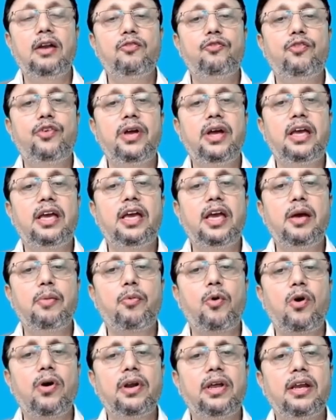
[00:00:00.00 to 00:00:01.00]
And we
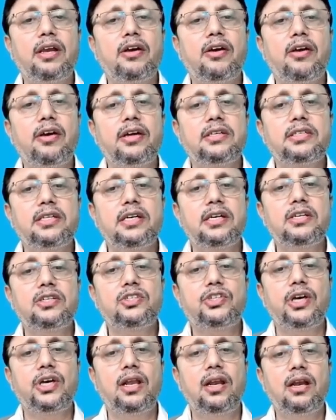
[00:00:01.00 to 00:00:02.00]
keep on
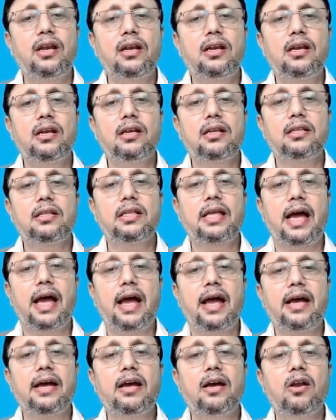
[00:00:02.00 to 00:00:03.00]
increasing till the
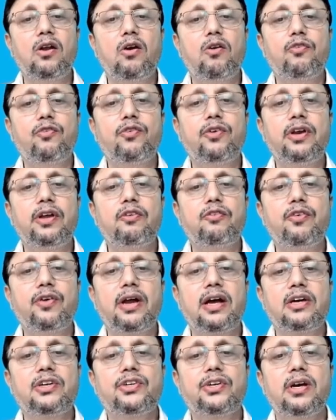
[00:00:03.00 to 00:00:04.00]
angle of
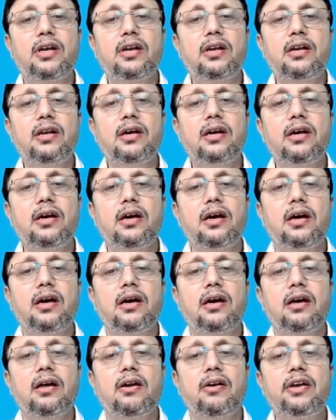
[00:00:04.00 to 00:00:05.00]
refraction
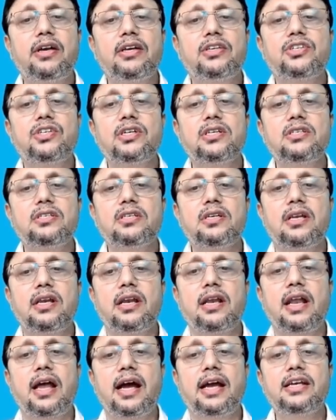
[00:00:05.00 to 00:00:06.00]
reaches
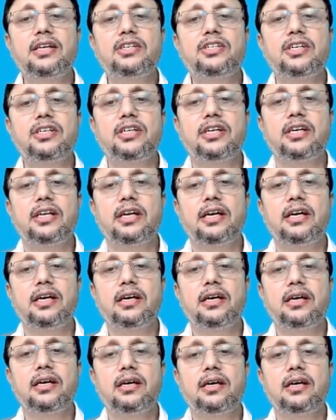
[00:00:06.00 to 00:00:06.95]
90 degree.